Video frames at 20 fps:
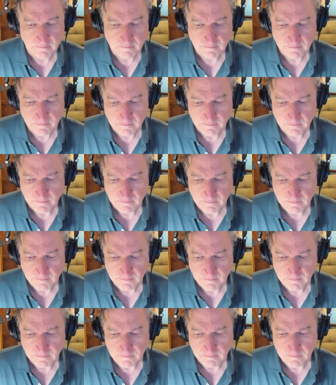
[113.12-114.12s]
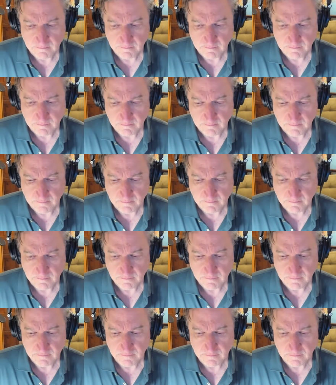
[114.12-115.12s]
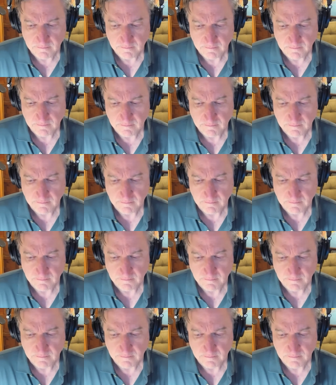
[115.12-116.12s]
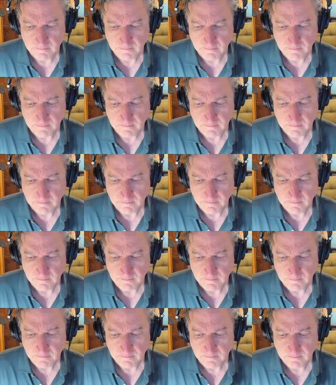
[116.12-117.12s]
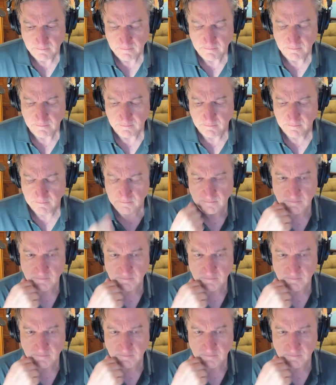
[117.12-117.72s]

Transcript: This person isn't speaking.